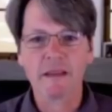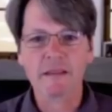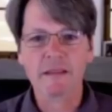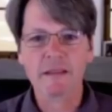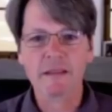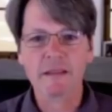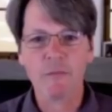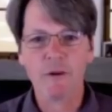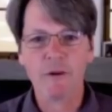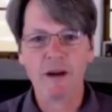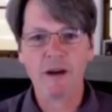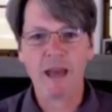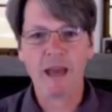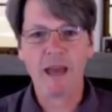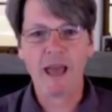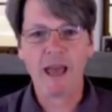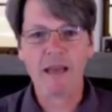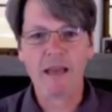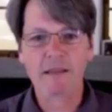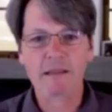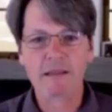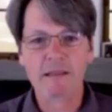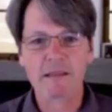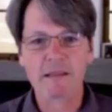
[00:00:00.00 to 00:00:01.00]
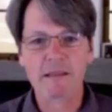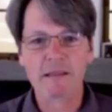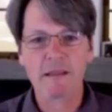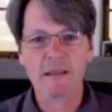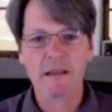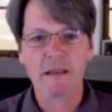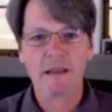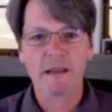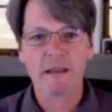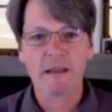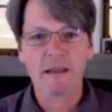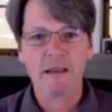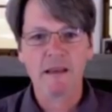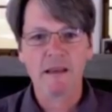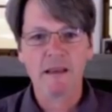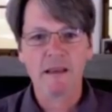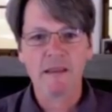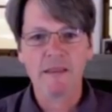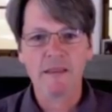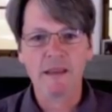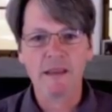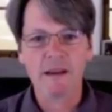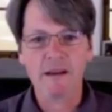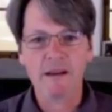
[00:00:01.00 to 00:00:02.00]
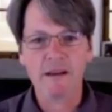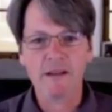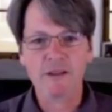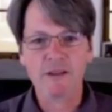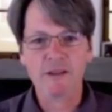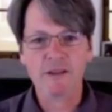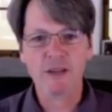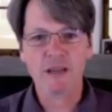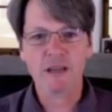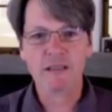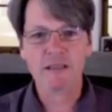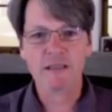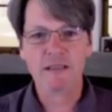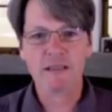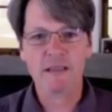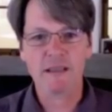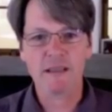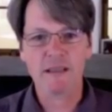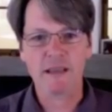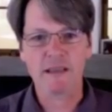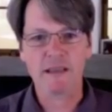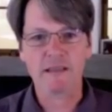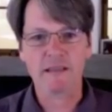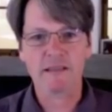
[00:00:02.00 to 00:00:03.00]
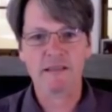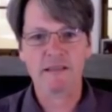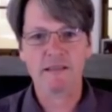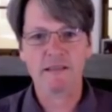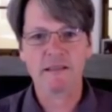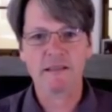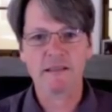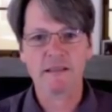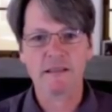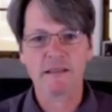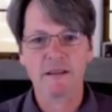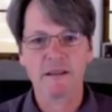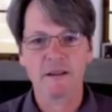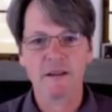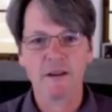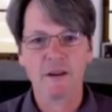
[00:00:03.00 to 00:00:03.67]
Now someone asks, there is just this.